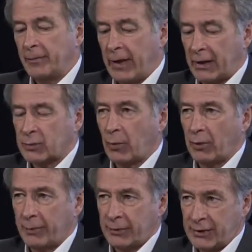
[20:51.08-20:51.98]

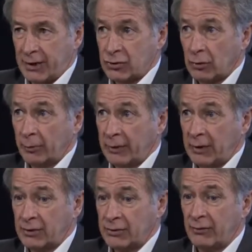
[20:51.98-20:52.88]
export potential
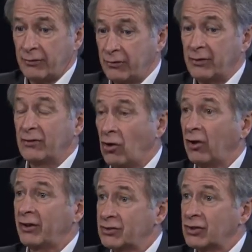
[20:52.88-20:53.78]
because of
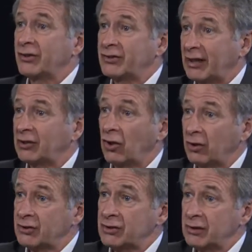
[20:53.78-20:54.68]
knowledge on
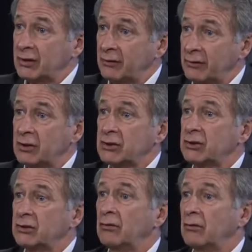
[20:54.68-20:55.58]
technology
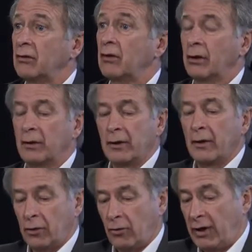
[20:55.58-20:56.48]
innovation or
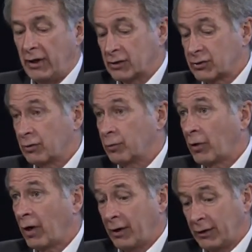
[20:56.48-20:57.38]
creating a certain
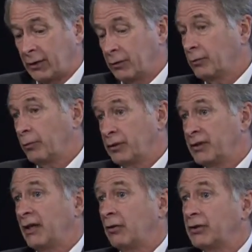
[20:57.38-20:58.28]
product that would
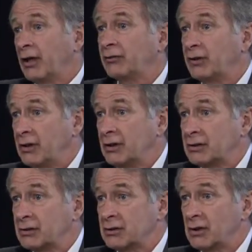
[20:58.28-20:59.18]
then go down to the
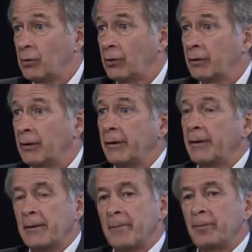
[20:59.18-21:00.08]
eastern seaboard.
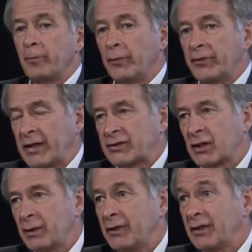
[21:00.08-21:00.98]
Yeah. But that's
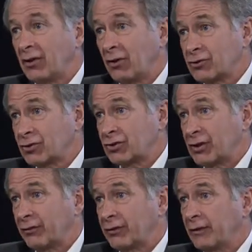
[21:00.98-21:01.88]
going to be a culture
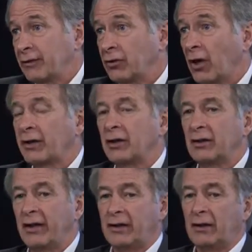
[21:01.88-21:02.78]
shift. Not
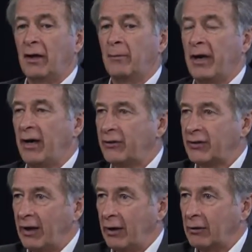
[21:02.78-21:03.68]
unlike um,
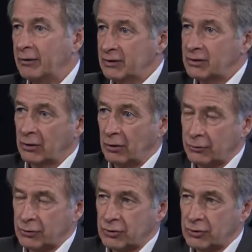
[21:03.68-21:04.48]
healthcare needs a culture